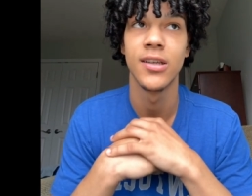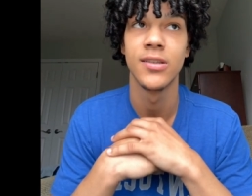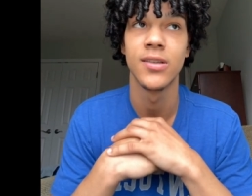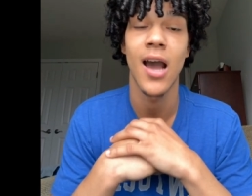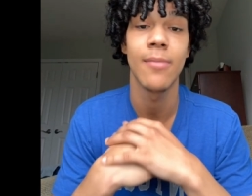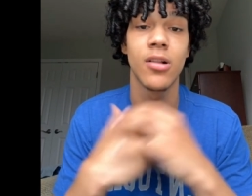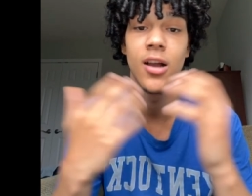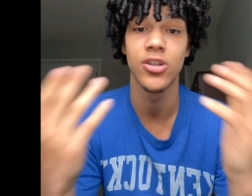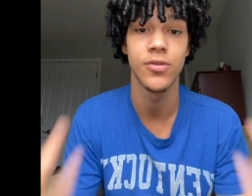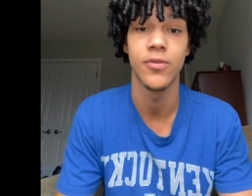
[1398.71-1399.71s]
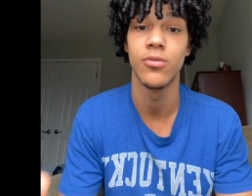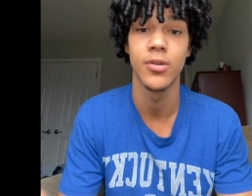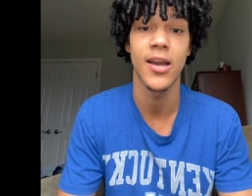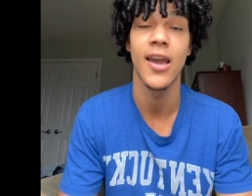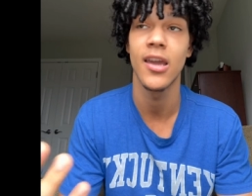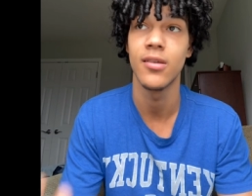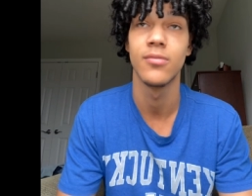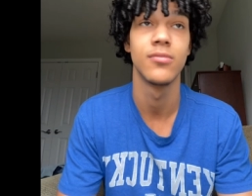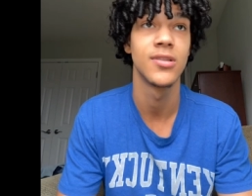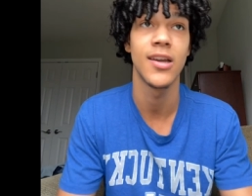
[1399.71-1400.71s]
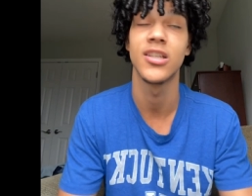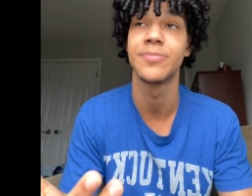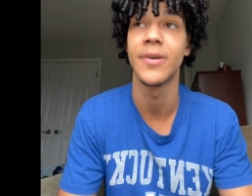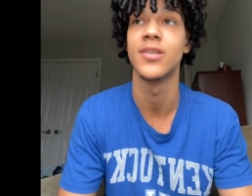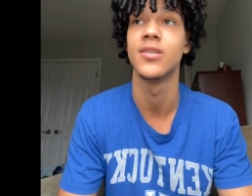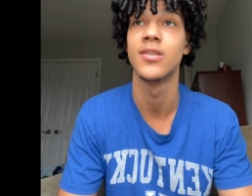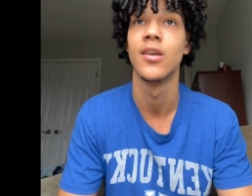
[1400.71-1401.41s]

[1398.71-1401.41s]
is I'm claustrophobic. I hate tight spaces.